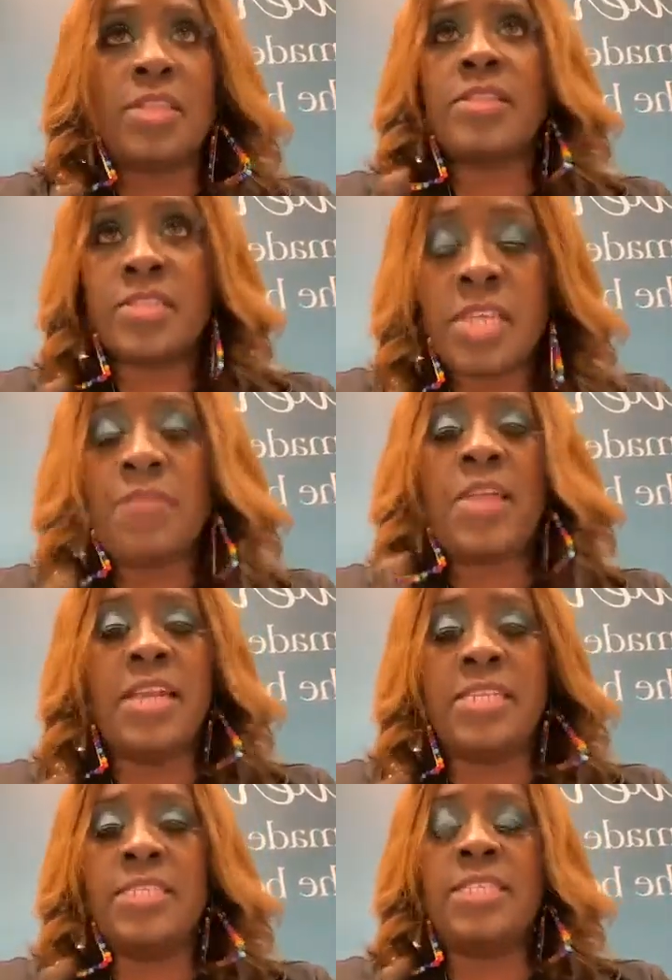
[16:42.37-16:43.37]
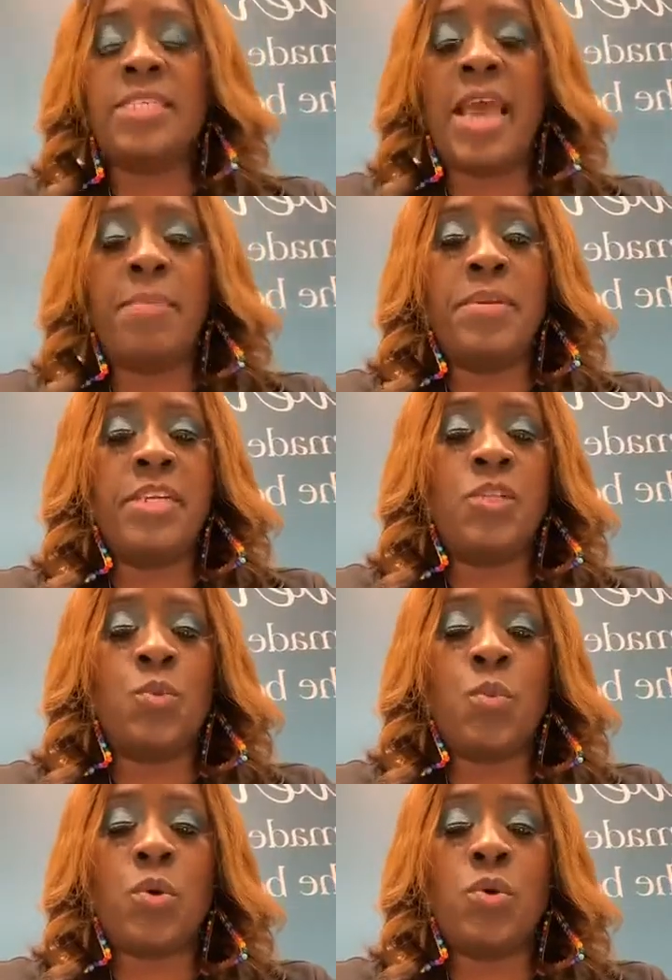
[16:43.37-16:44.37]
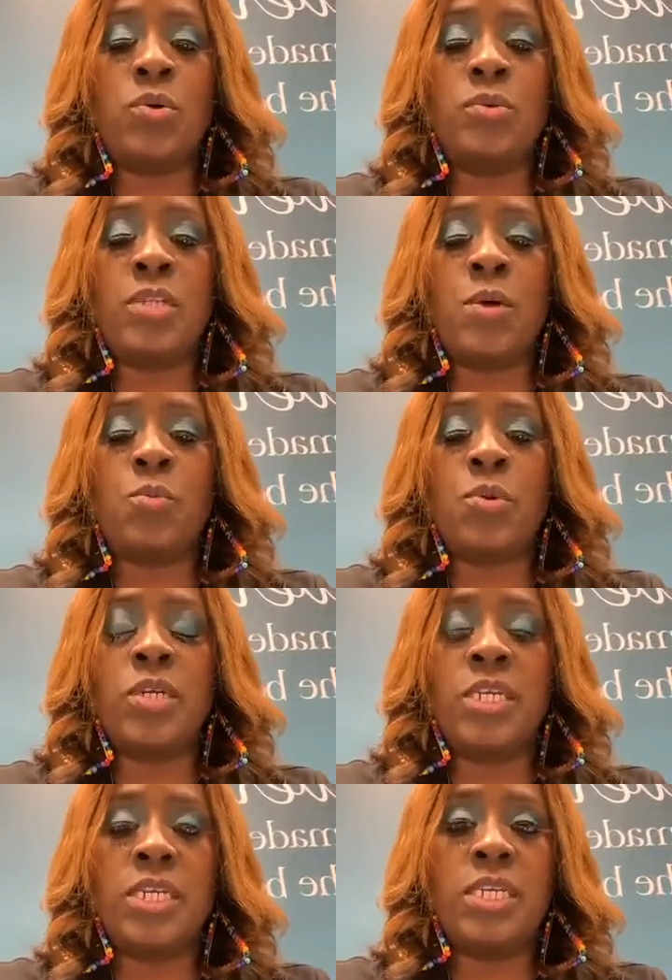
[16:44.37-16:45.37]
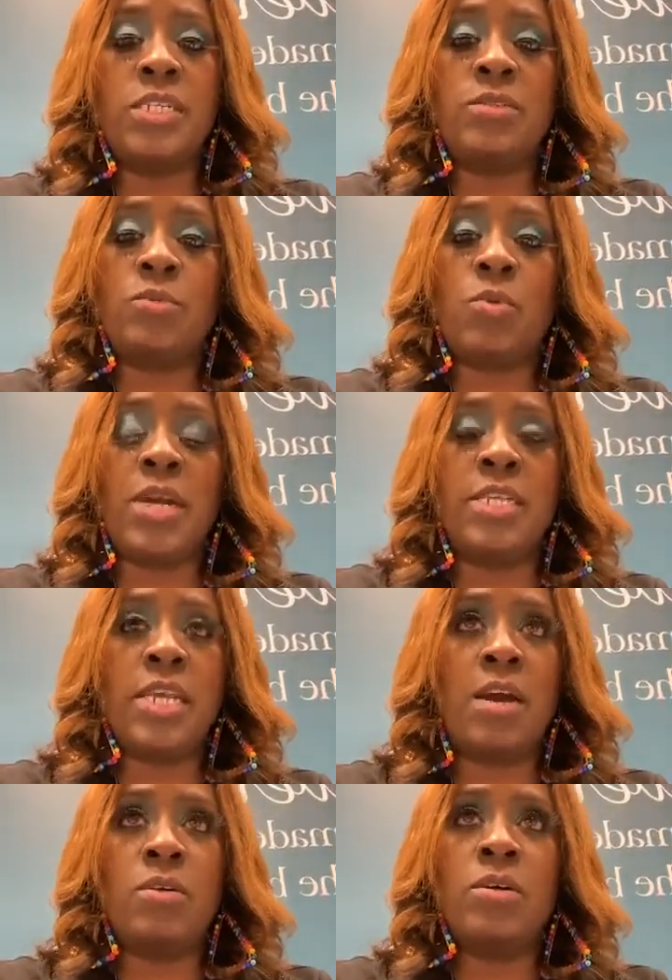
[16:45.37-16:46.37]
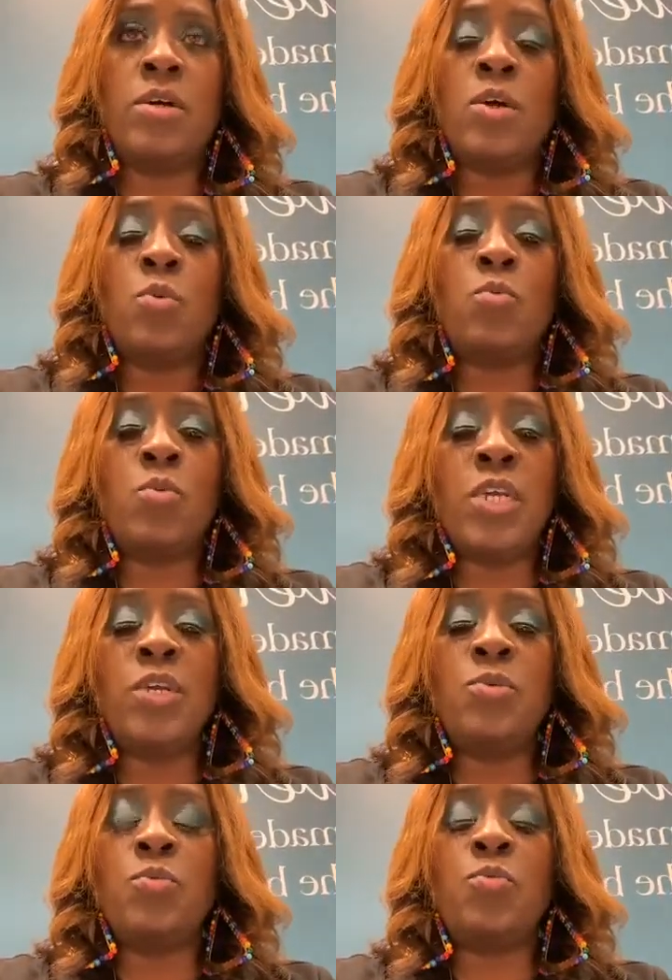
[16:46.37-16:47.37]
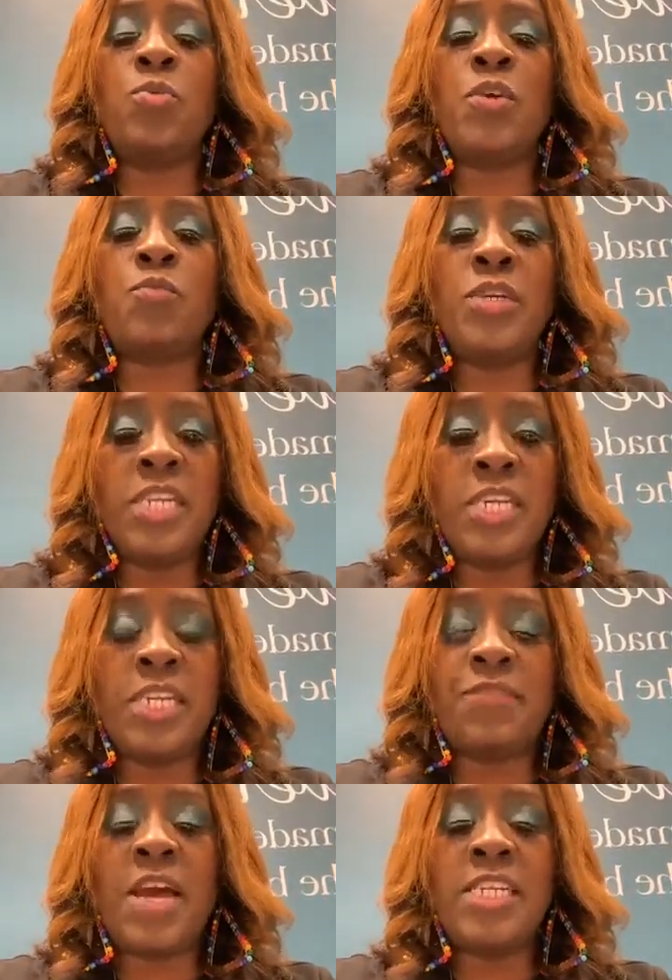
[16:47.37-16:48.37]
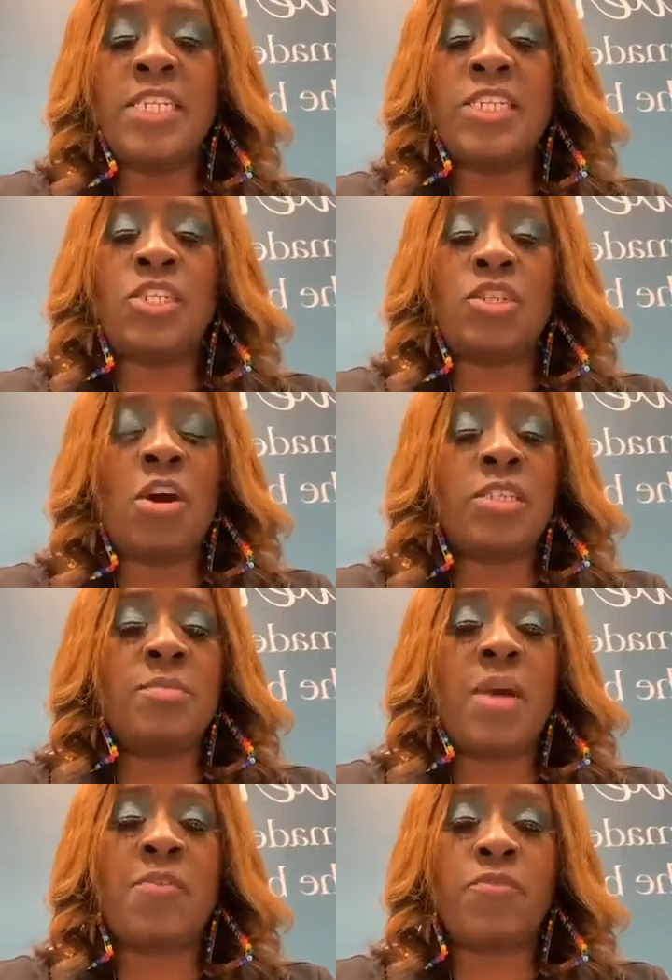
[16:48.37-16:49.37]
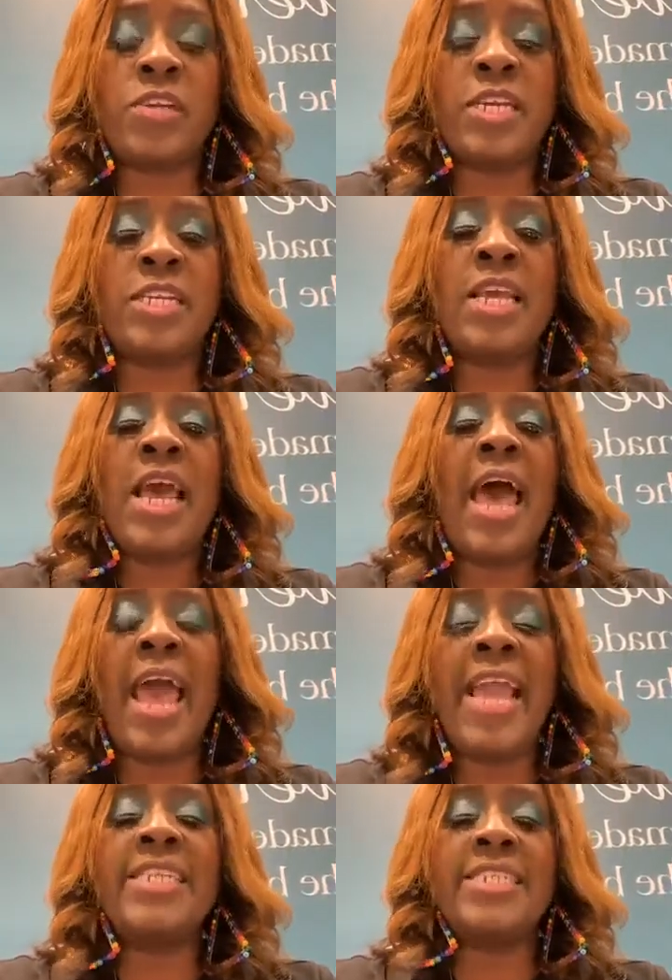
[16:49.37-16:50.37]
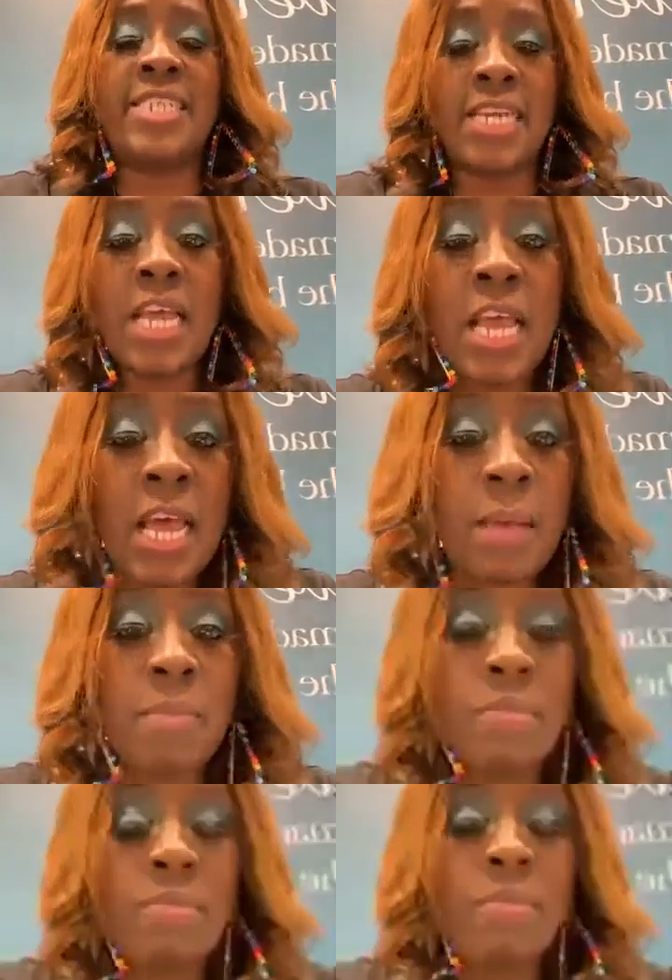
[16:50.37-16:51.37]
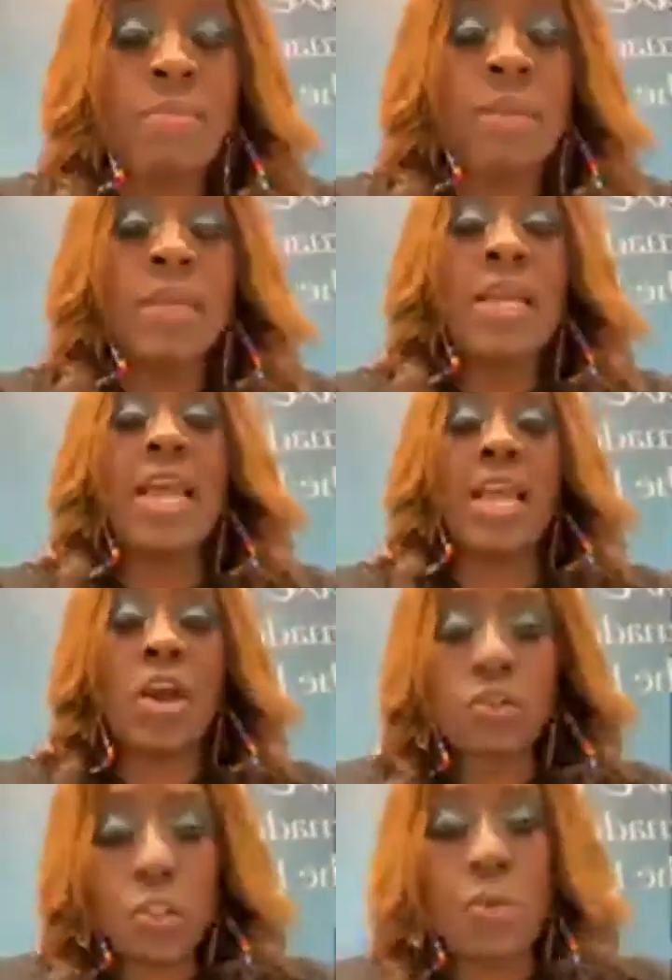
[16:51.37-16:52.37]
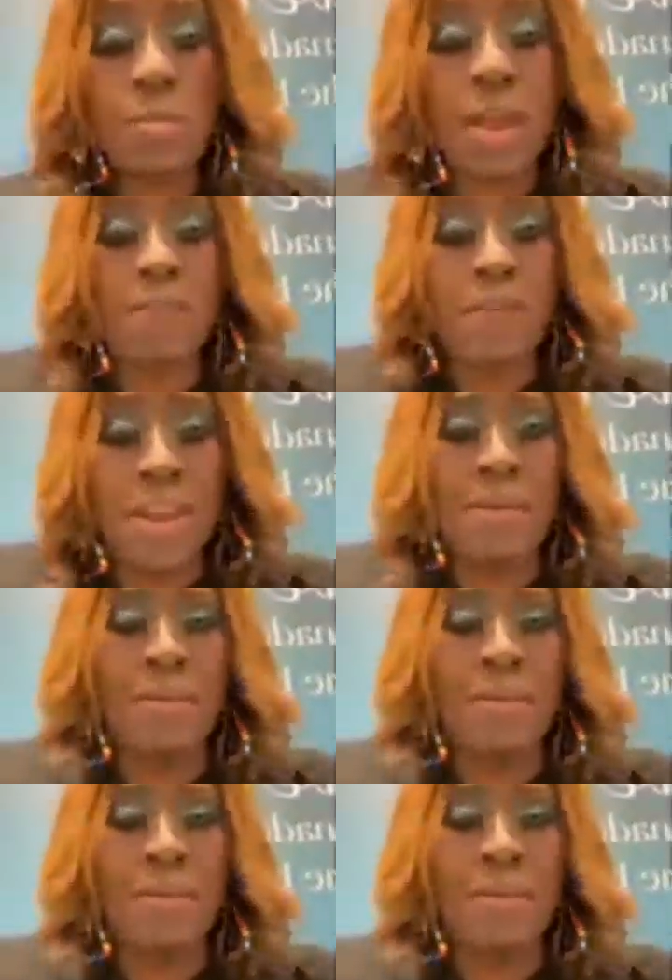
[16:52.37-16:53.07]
stuff like this is happening in the world that we're in right now. If I needed to talk to my friend, I had to get up and go to where my friend